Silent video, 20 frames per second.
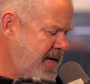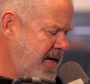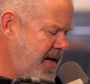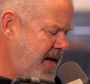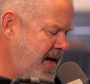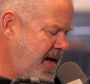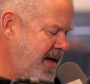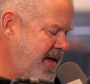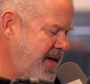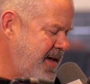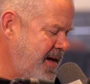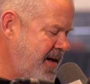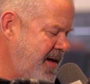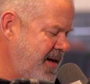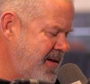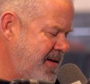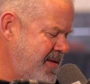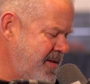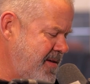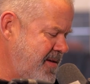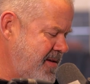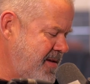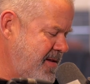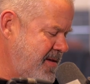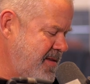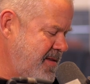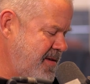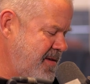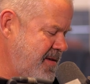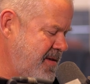I
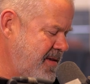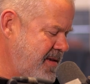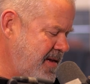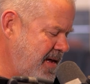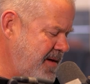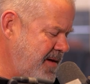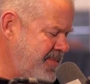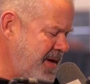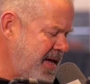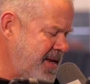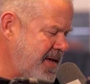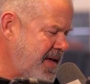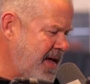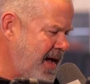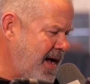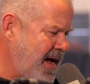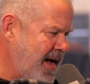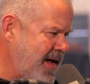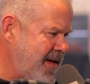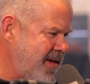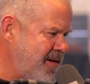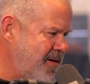met a guy